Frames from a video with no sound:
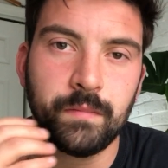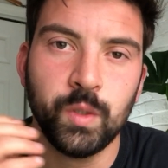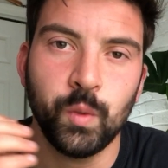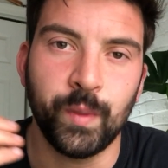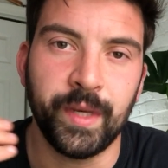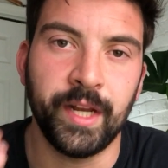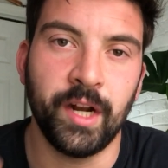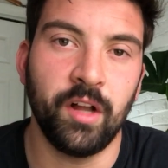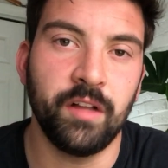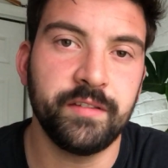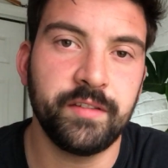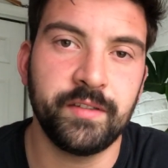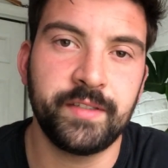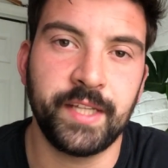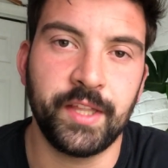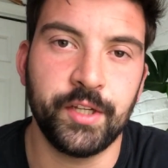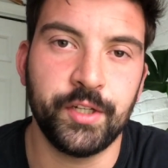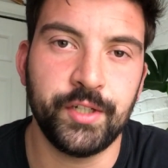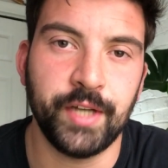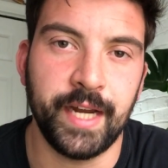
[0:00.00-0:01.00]
We can also see
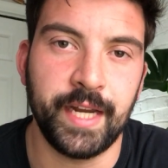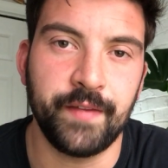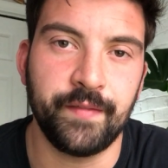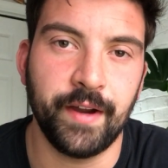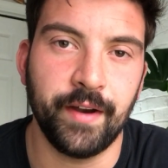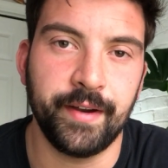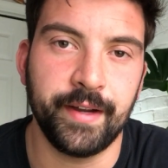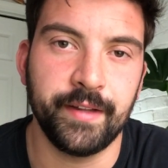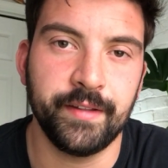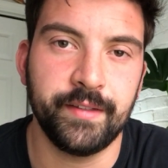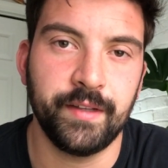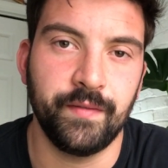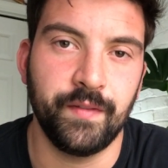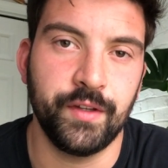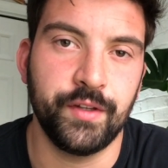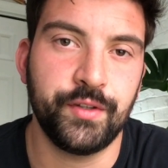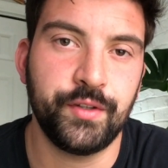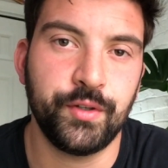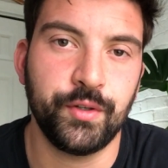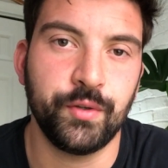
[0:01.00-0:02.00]
the shiny variants of the
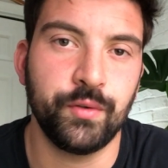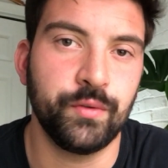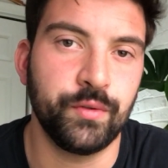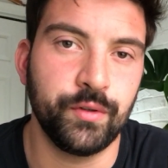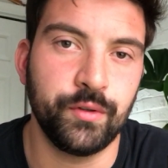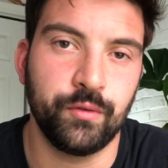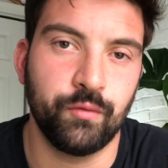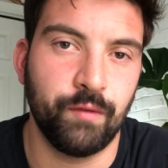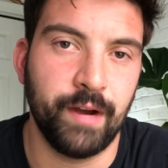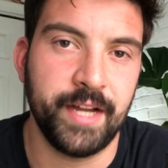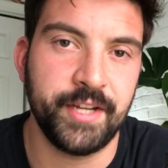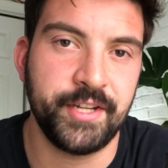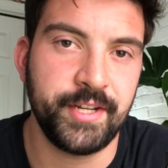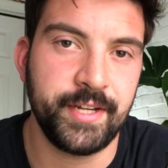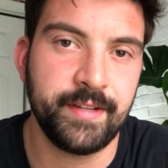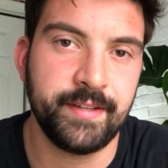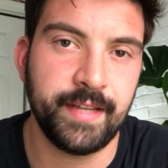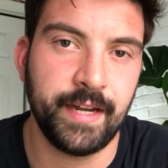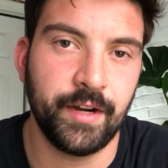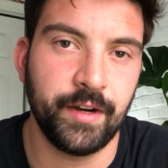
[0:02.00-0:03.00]
2 new
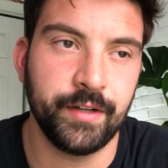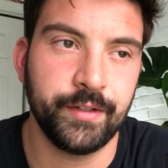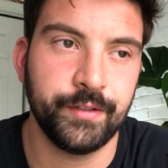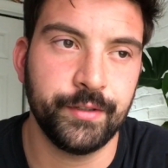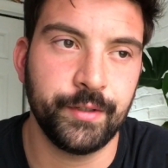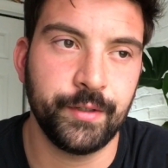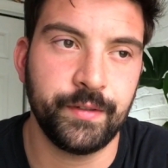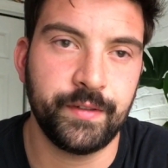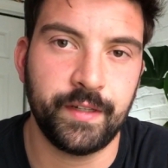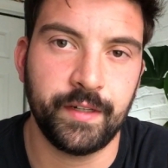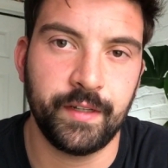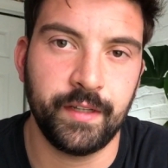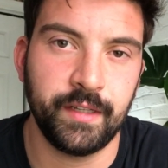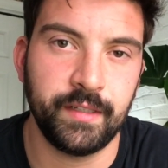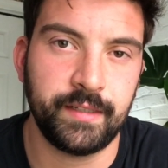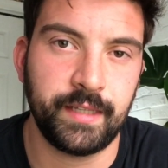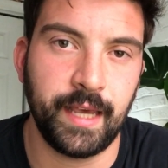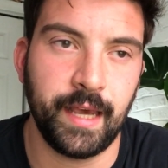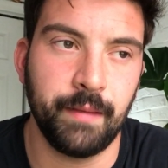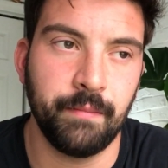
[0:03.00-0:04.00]
Regis that are introduced into
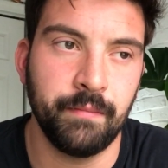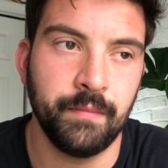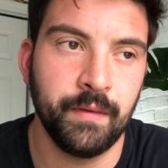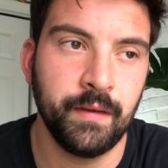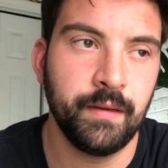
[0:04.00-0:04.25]
this game.